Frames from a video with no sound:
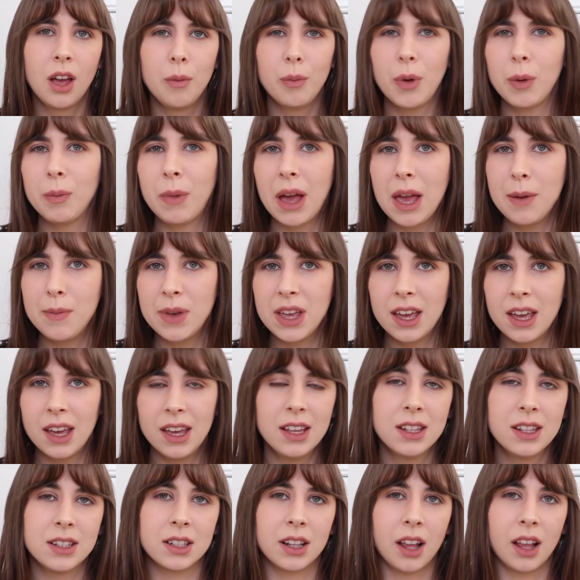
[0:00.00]
but maybe it
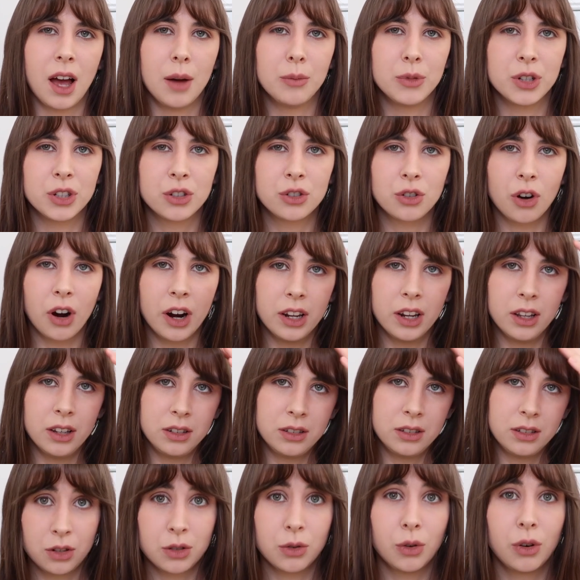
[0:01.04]
is. Like, I'm just trying
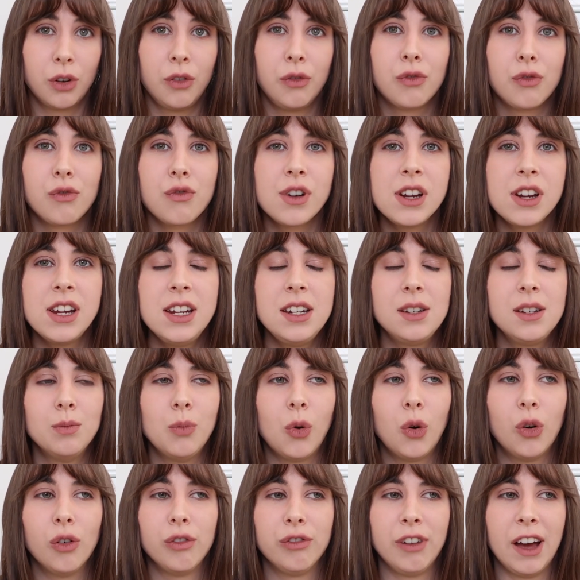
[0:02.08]
to sort of read
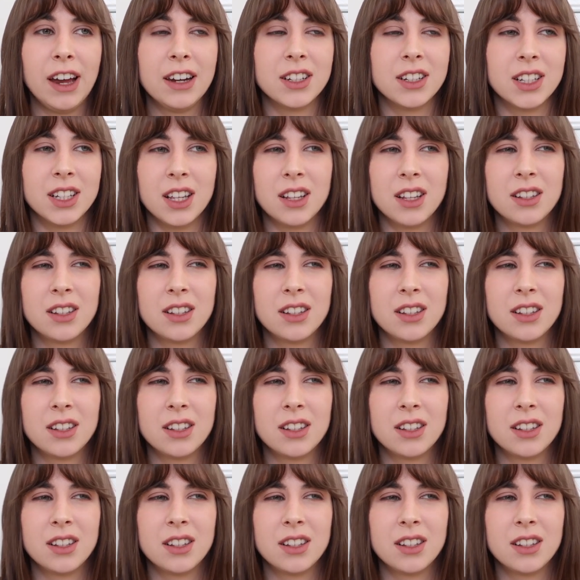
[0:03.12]
more fantasy,